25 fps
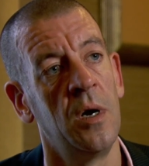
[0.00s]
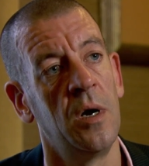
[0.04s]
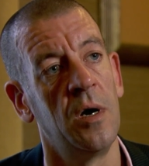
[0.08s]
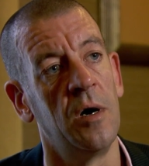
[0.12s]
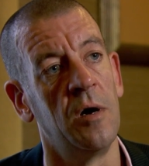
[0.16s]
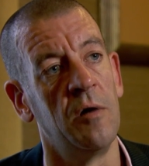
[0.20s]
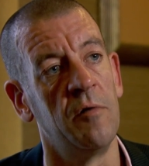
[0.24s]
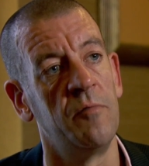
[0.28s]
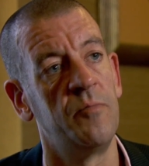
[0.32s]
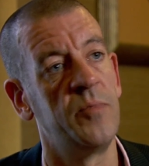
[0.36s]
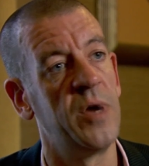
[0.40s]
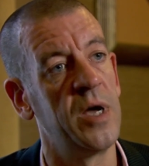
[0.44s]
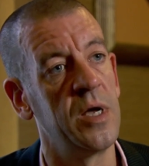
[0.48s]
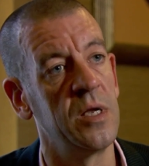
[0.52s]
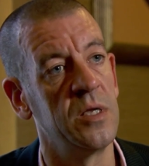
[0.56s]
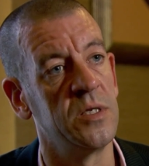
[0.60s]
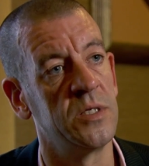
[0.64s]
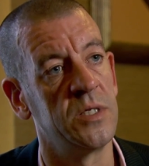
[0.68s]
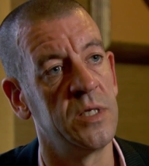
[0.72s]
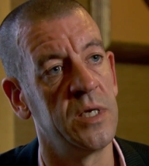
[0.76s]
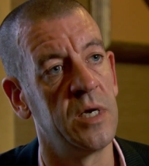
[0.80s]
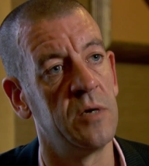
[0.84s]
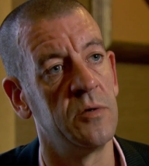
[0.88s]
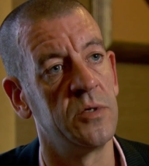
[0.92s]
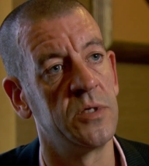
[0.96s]
of
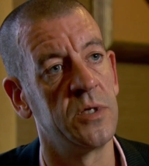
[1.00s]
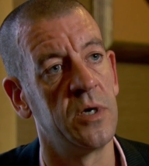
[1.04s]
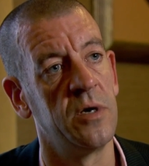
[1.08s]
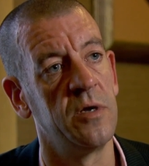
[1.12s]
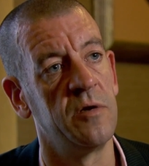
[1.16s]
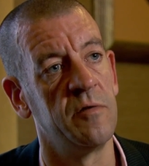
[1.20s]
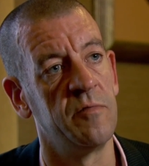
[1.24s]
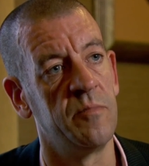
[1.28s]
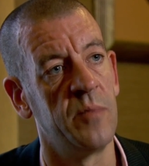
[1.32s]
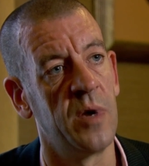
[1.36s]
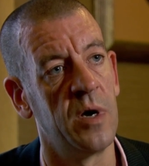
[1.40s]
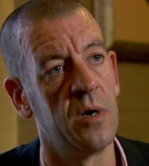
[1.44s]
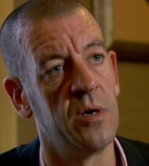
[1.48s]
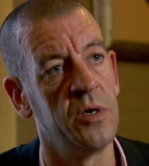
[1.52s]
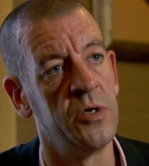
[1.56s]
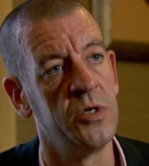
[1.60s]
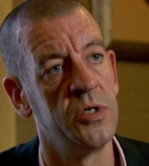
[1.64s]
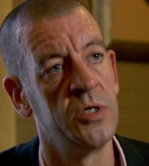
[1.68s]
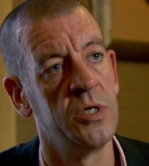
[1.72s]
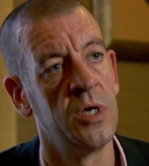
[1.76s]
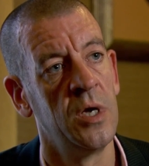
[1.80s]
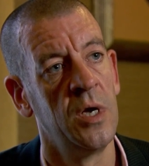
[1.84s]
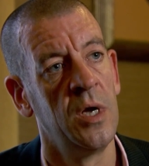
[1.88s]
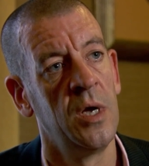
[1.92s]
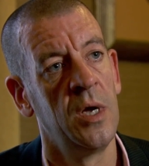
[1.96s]
pregnancy outside of
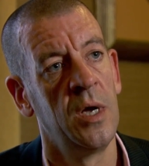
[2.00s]
marriage.